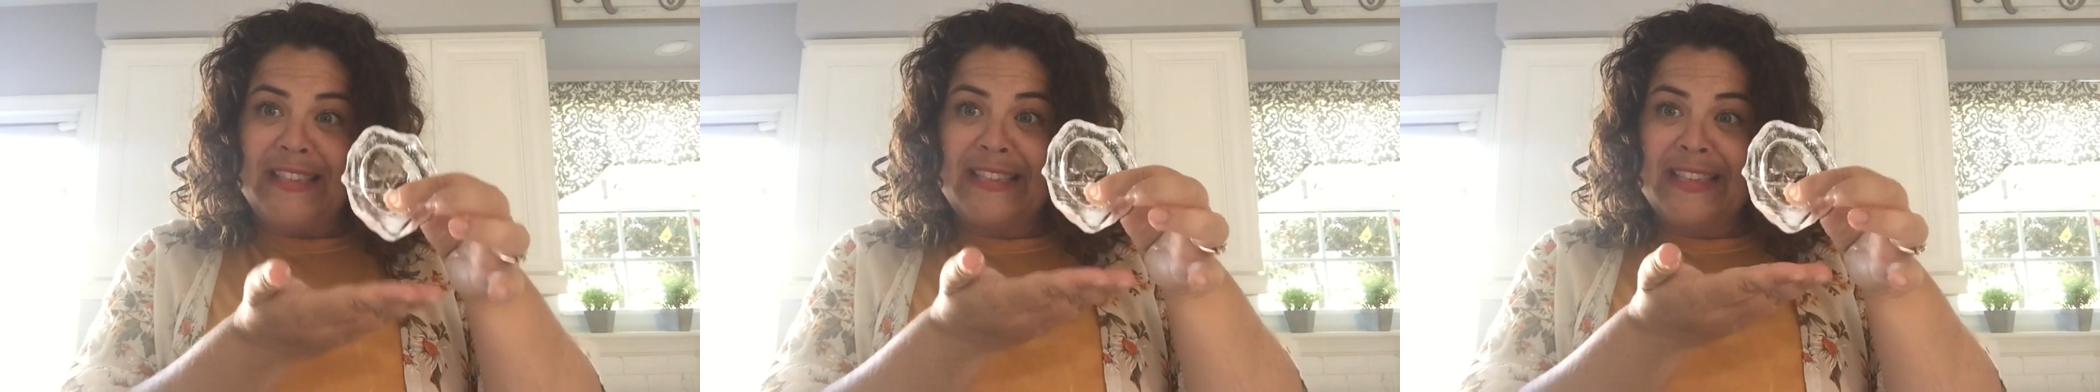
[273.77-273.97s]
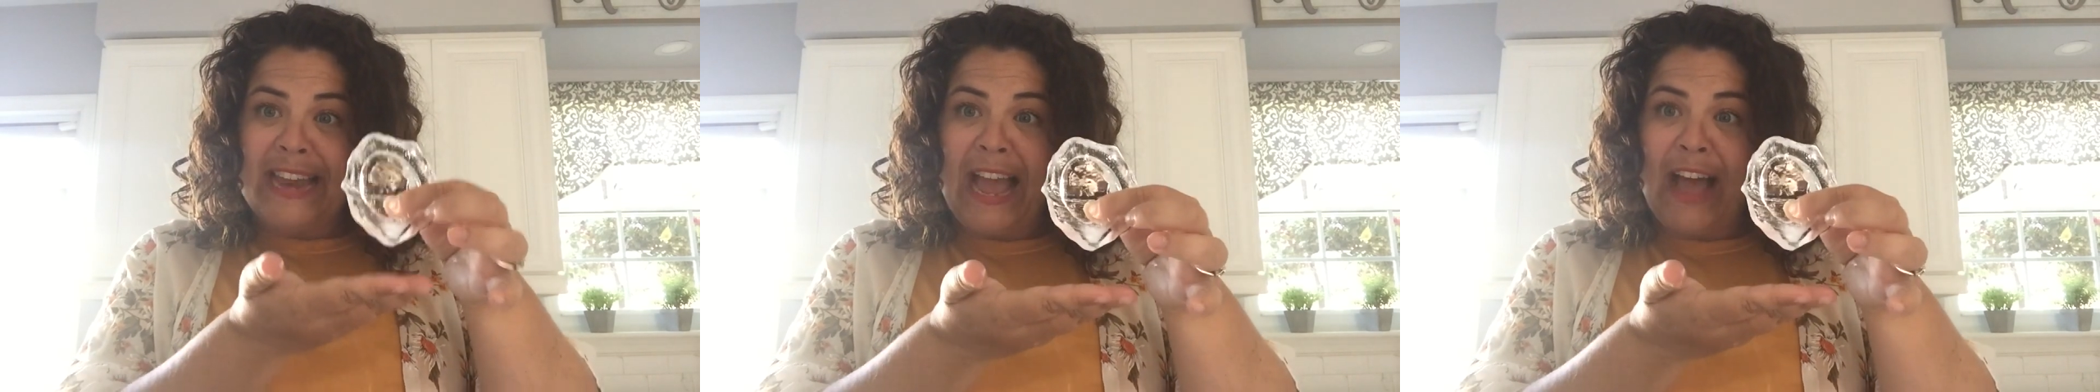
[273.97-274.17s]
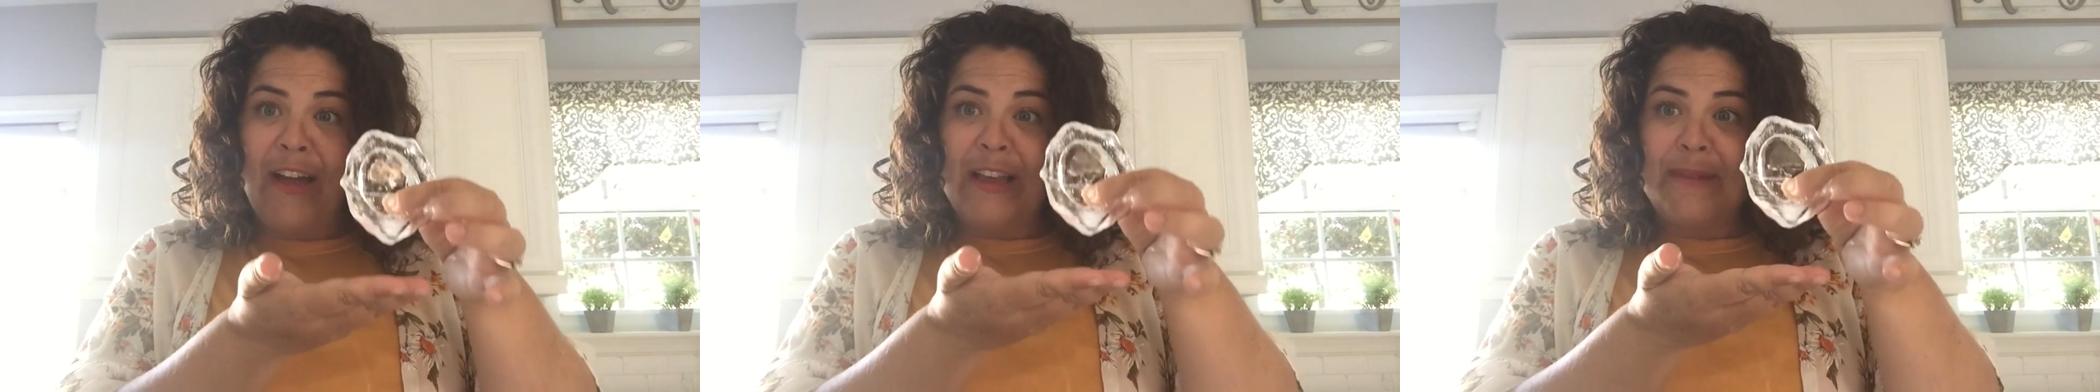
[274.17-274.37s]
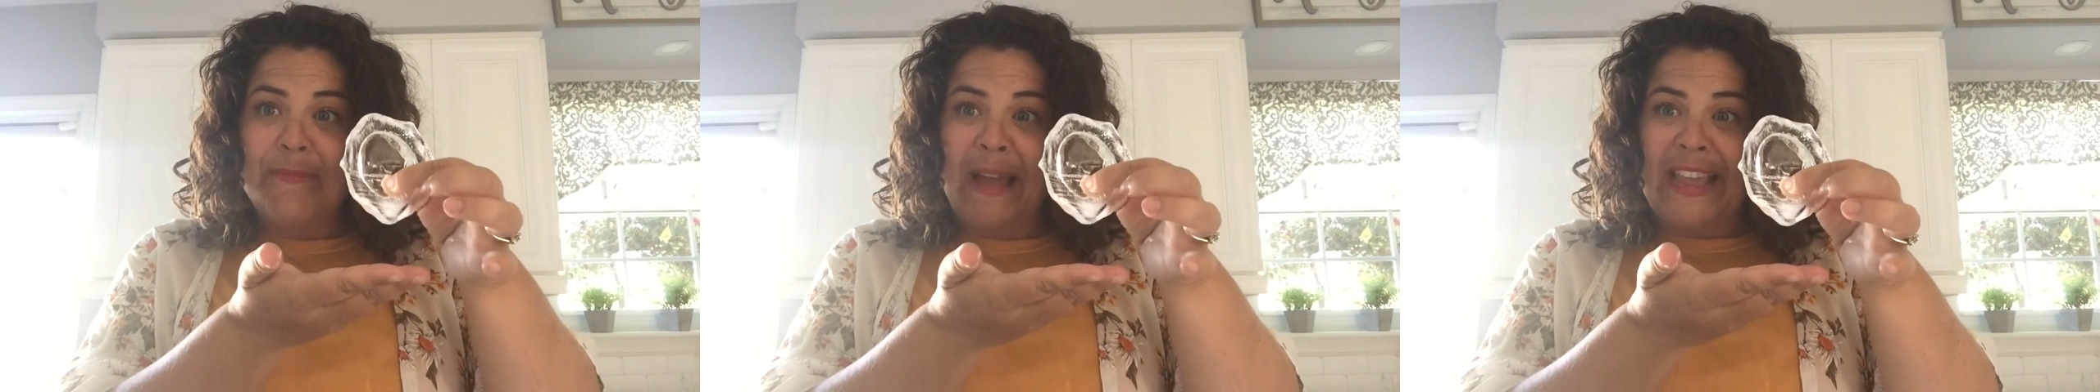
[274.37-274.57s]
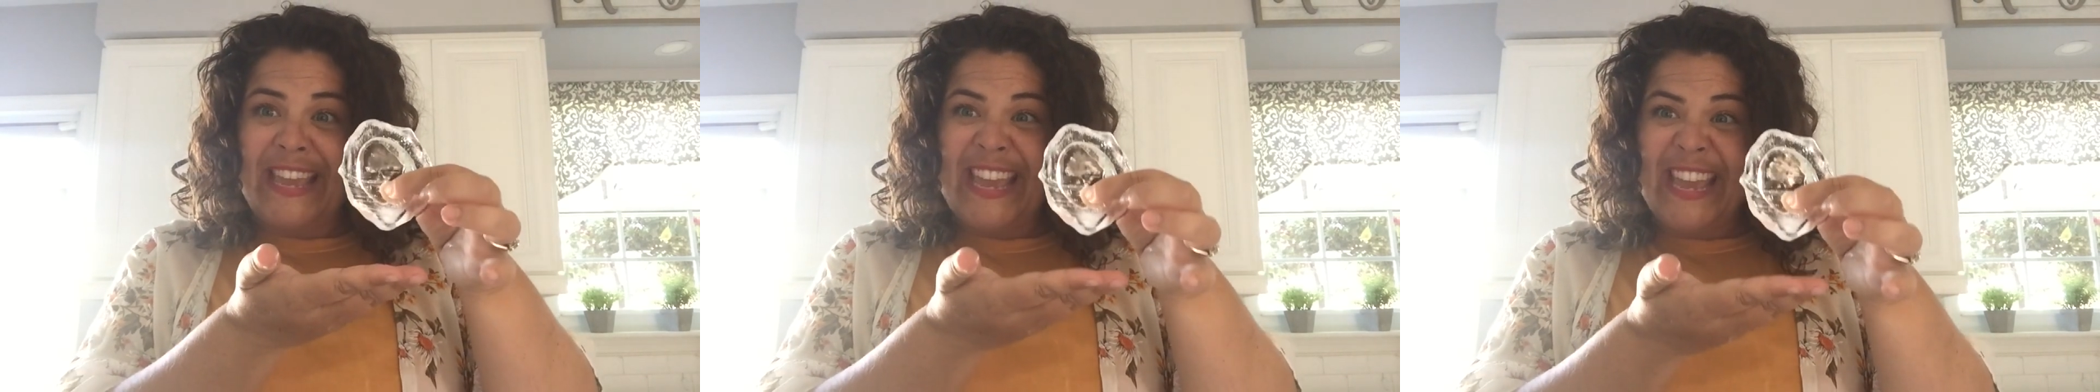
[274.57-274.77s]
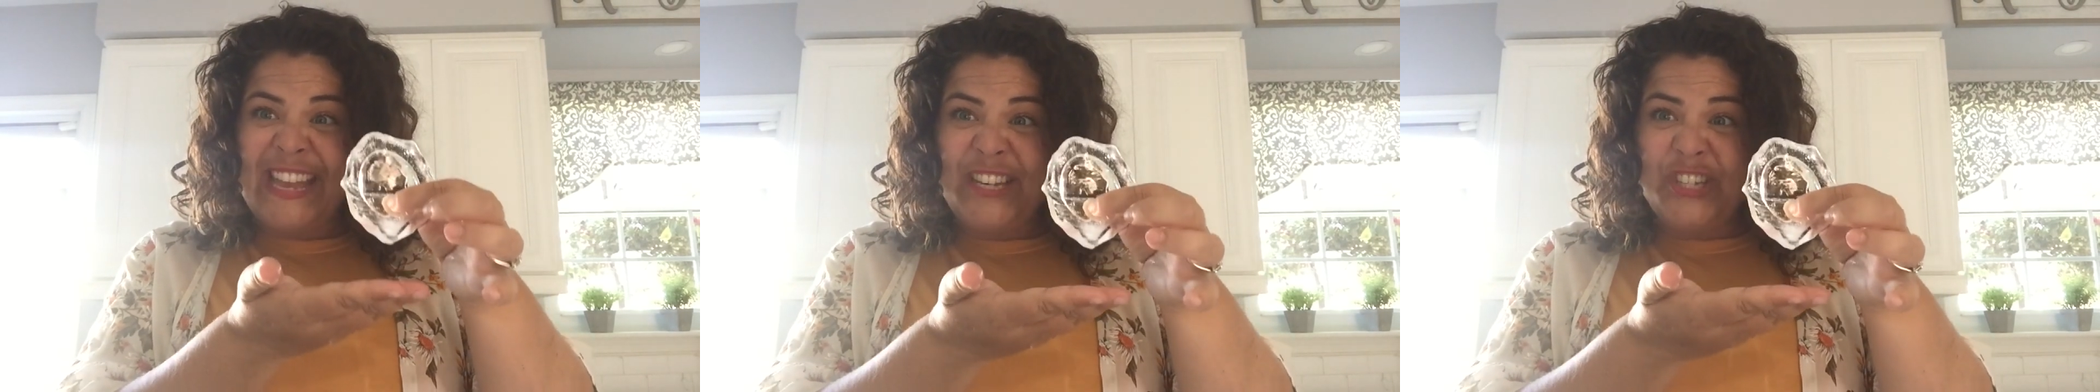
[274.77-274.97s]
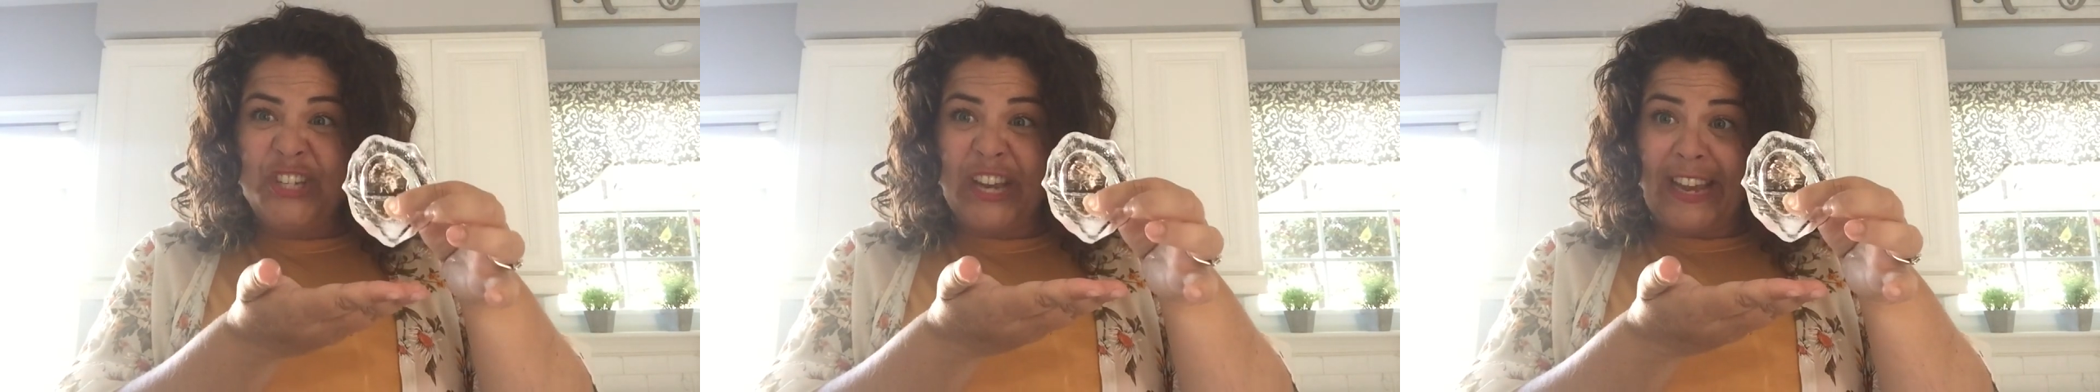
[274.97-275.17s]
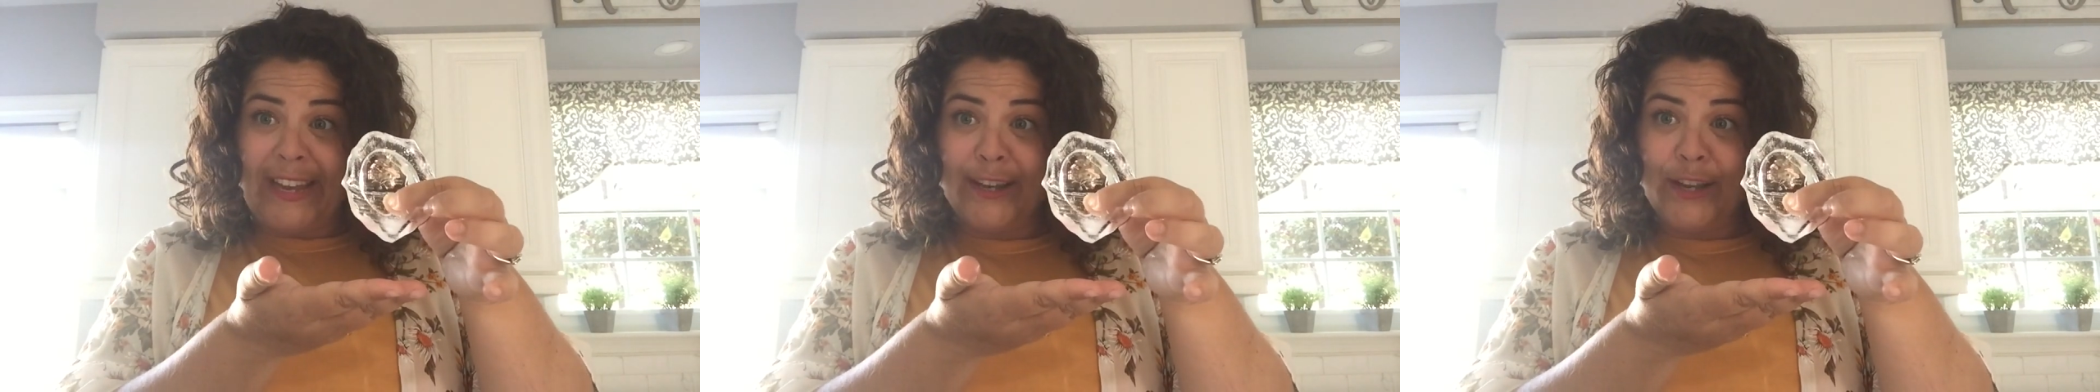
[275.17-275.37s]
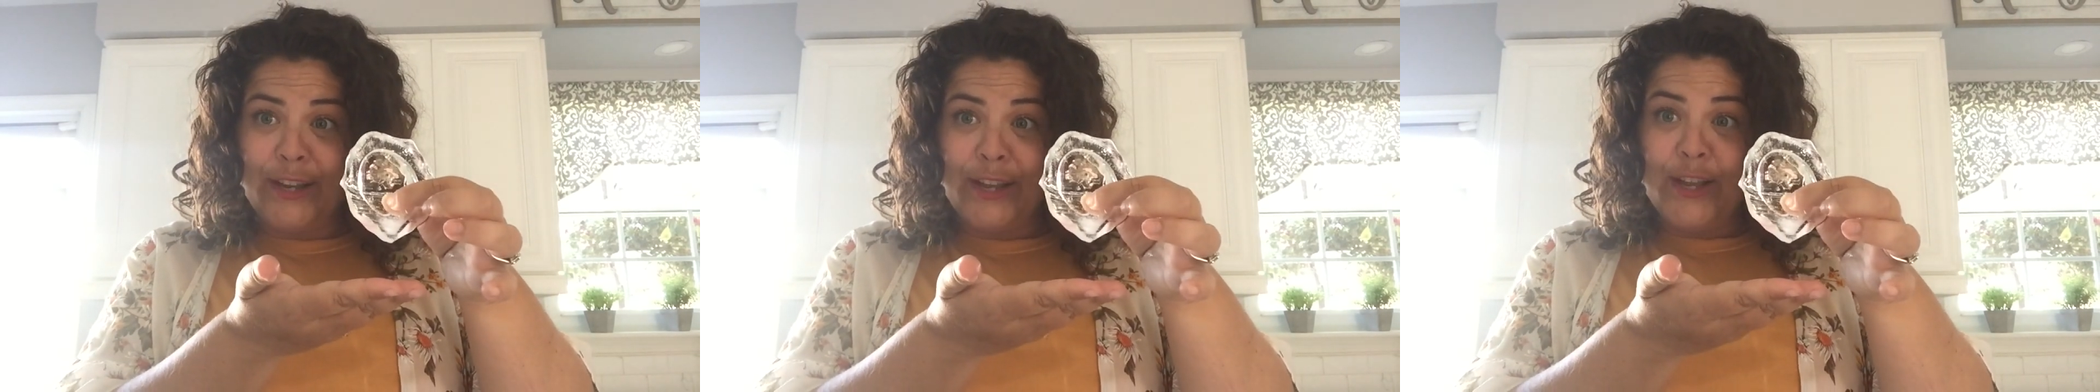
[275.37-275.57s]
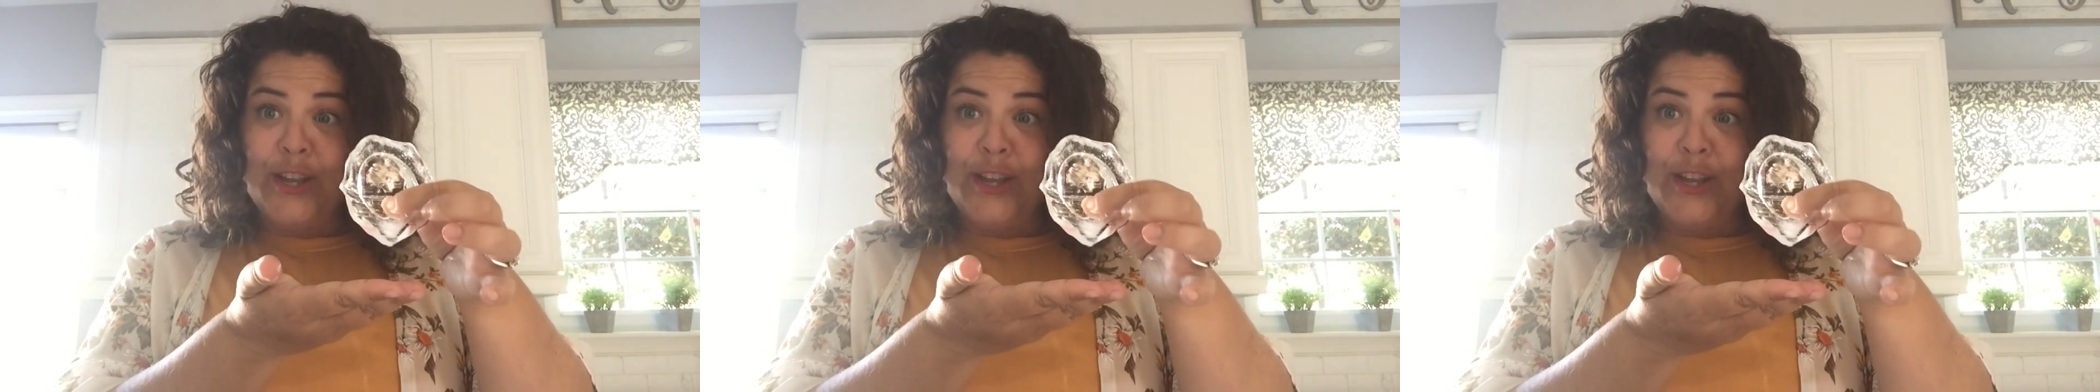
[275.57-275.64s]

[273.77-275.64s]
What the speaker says: sit out in my kitchen,